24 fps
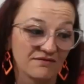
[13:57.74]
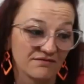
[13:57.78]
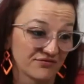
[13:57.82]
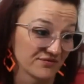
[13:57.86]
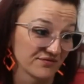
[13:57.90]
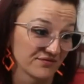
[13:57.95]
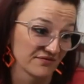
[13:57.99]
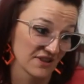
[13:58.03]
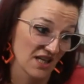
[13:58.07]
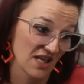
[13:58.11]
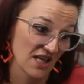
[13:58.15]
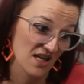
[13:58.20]

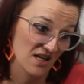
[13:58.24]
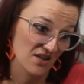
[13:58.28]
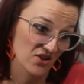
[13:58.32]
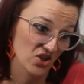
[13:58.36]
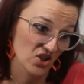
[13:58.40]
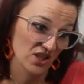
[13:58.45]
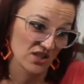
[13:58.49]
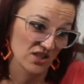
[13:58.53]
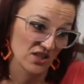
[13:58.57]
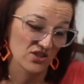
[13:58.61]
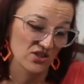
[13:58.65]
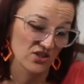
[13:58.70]
I actually
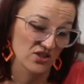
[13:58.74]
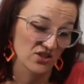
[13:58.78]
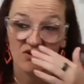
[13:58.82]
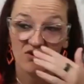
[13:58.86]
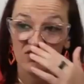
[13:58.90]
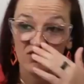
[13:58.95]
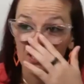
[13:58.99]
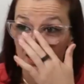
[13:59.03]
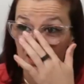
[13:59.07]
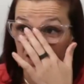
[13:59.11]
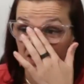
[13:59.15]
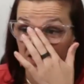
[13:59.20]
just
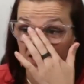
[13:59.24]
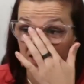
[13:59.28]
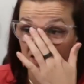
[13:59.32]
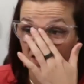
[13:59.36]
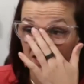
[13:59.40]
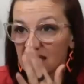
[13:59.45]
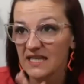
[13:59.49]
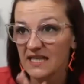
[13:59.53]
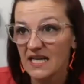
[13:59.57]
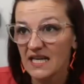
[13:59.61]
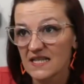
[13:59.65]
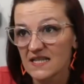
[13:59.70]
organized mine
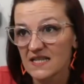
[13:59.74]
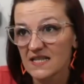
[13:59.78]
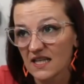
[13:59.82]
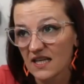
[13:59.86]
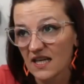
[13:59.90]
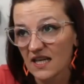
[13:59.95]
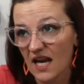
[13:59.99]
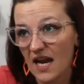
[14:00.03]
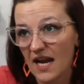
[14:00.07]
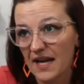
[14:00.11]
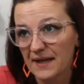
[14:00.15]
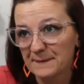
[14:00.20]

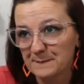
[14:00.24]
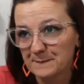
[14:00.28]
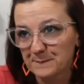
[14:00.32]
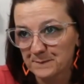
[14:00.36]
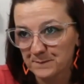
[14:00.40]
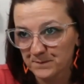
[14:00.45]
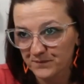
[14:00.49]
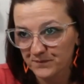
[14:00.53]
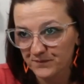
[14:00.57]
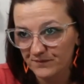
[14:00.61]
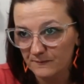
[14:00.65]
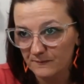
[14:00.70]
yesterday.
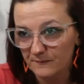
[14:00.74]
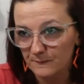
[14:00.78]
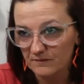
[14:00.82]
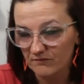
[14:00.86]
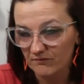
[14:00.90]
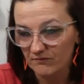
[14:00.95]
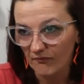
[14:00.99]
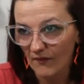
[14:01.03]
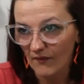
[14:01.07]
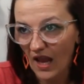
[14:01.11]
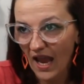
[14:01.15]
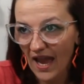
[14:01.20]

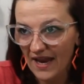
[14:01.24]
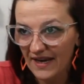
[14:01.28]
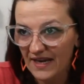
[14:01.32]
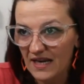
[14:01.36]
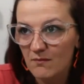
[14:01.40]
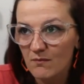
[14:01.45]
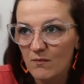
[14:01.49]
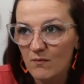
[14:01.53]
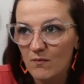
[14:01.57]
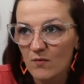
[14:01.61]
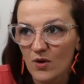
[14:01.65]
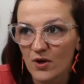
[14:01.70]
I
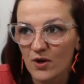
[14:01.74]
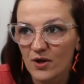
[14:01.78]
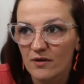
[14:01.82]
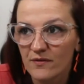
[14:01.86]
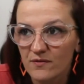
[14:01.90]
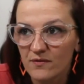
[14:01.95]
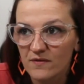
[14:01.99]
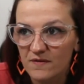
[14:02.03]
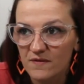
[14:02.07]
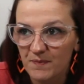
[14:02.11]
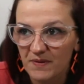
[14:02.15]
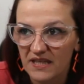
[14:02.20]
am one of
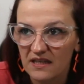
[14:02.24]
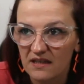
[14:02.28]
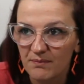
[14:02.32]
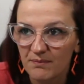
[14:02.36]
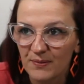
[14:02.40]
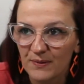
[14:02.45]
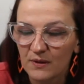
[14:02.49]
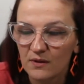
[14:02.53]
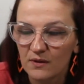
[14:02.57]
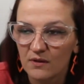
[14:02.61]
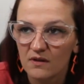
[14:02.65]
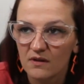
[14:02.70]
those
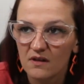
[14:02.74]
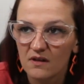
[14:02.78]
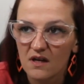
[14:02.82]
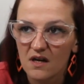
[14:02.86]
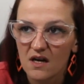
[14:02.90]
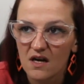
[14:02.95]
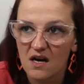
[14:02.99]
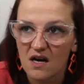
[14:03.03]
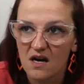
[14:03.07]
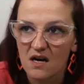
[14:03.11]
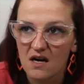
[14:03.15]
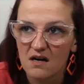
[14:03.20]
people
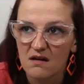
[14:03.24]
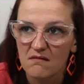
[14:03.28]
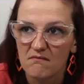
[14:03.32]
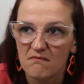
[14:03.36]
um